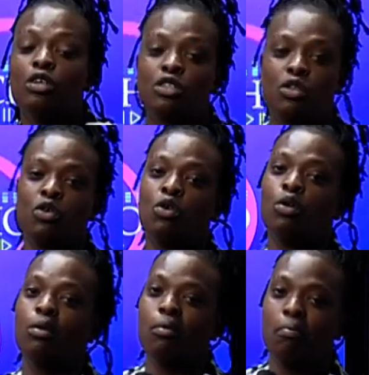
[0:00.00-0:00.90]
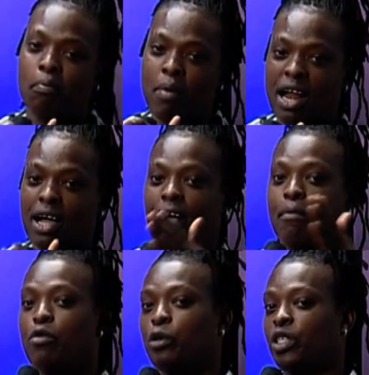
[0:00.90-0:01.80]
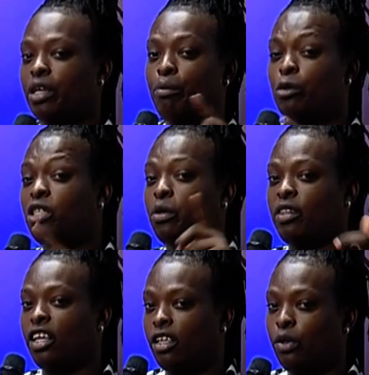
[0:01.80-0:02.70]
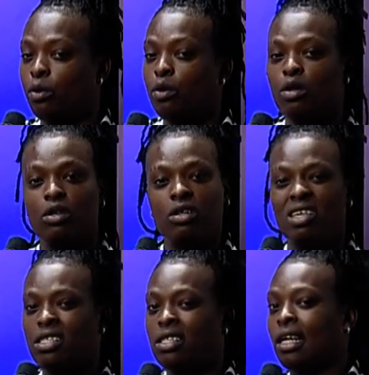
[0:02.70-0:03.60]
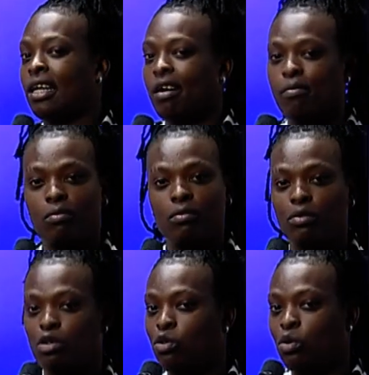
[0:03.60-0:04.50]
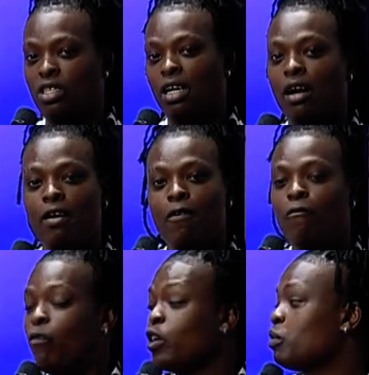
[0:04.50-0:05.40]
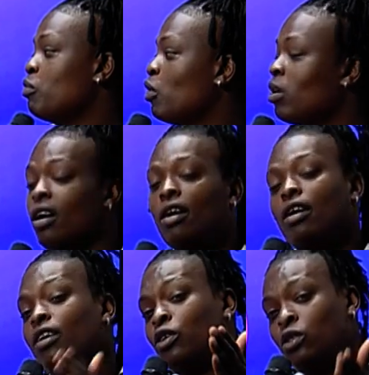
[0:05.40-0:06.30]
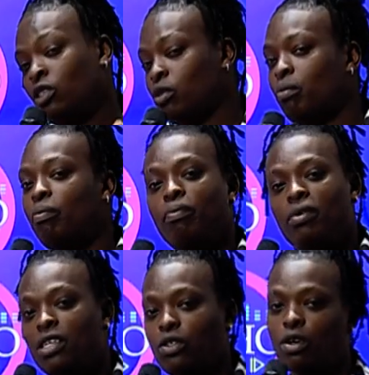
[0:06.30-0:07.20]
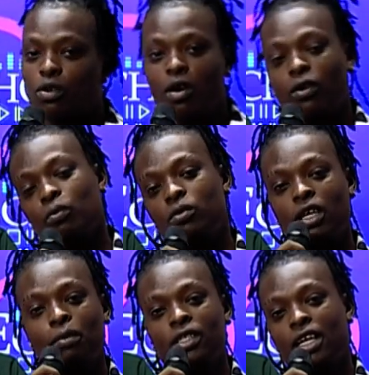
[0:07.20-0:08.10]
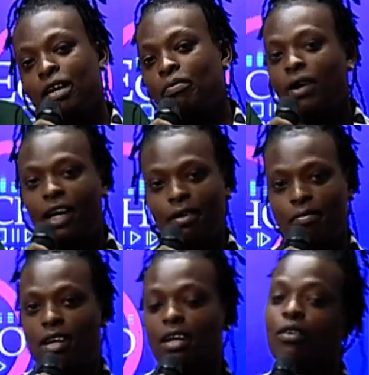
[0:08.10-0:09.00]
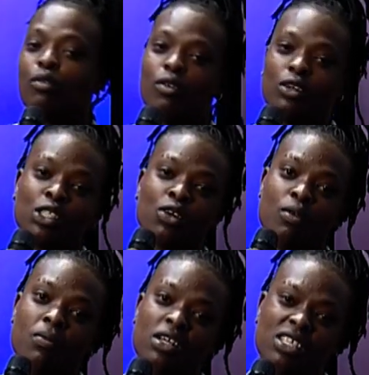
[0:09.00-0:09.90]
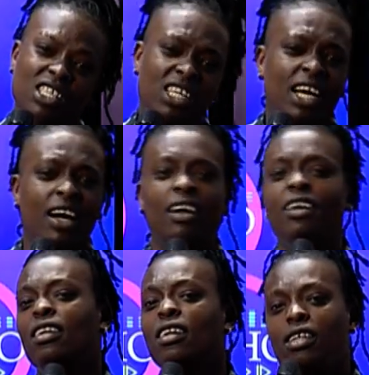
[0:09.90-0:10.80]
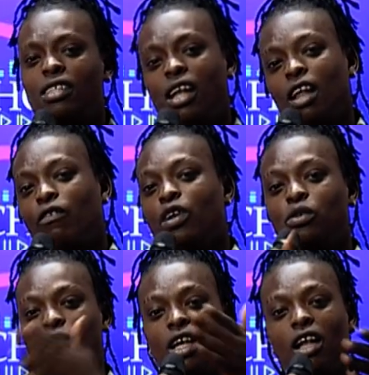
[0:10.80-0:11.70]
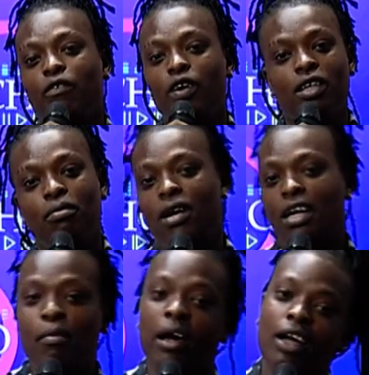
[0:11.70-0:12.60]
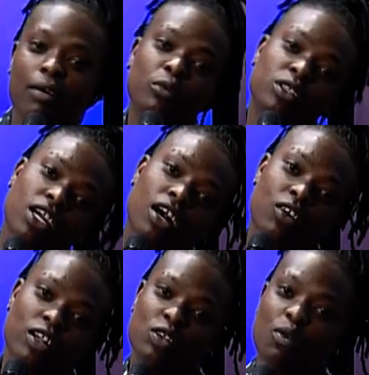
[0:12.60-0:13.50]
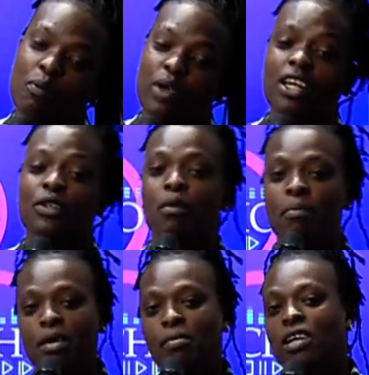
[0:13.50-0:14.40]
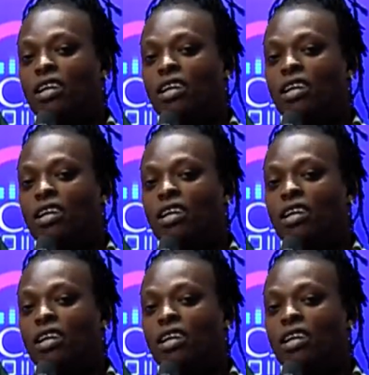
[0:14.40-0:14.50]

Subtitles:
So, Baraka Music. Music with a Q. Instagram, Twitter, Facebook, YouTube. Please, watu wangu, msubscribe pale, bana. Watch, comment, share. Tell a friend to tell a friend, bana. Baraka Music, akona song mpe inaitwa Mema.